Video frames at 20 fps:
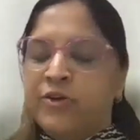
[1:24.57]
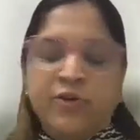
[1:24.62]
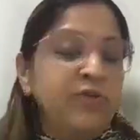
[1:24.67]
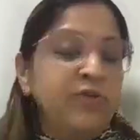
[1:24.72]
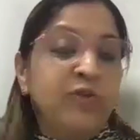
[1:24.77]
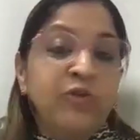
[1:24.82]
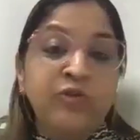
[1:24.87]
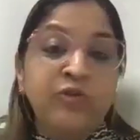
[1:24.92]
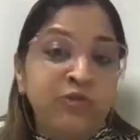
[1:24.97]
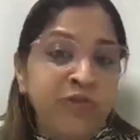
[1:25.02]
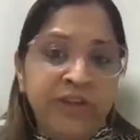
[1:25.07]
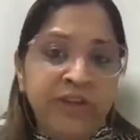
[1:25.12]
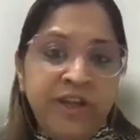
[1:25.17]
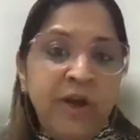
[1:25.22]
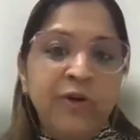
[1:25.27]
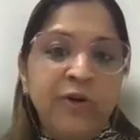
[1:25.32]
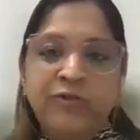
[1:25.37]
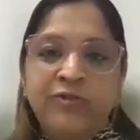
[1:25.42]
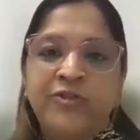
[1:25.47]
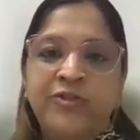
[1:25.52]
So
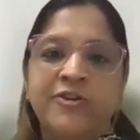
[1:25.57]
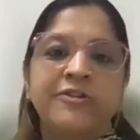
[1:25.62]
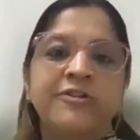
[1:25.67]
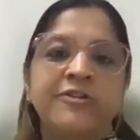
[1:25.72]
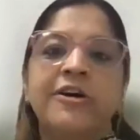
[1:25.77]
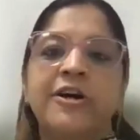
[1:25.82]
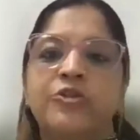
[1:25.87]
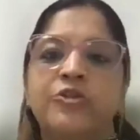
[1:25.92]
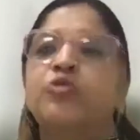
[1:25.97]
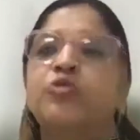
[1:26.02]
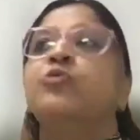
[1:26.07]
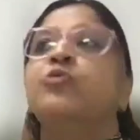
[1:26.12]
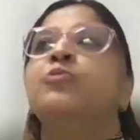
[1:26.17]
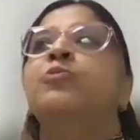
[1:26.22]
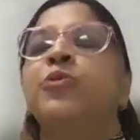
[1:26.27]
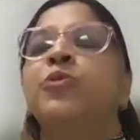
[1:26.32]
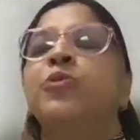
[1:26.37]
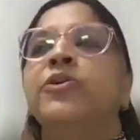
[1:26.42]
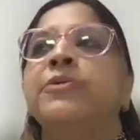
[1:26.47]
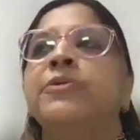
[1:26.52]
without further ado,
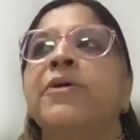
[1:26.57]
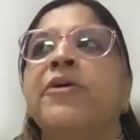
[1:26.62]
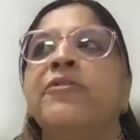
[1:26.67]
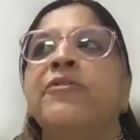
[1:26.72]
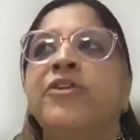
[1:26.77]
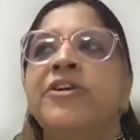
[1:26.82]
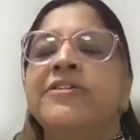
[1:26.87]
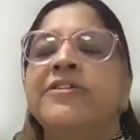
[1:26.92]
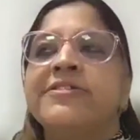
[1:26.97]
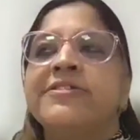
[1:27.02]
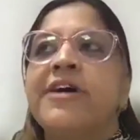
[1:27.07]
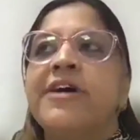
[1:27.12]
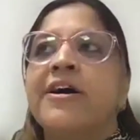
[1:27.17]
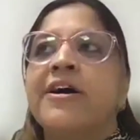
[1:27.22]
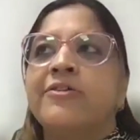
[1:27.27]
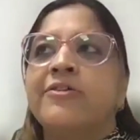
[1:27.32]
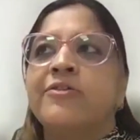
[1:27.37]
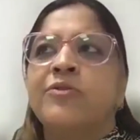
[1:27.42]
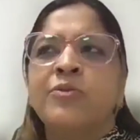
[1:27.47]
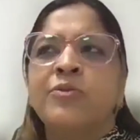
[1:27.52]
Poornima, we'll
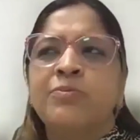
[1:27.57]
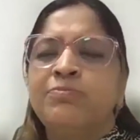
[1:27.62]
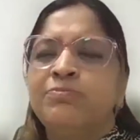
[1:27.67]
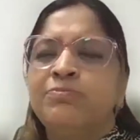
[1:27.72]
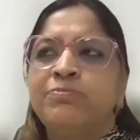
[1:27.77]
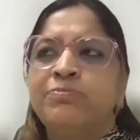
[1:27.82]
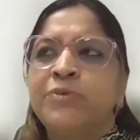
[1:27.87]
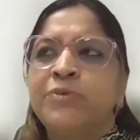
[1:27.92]
start. So,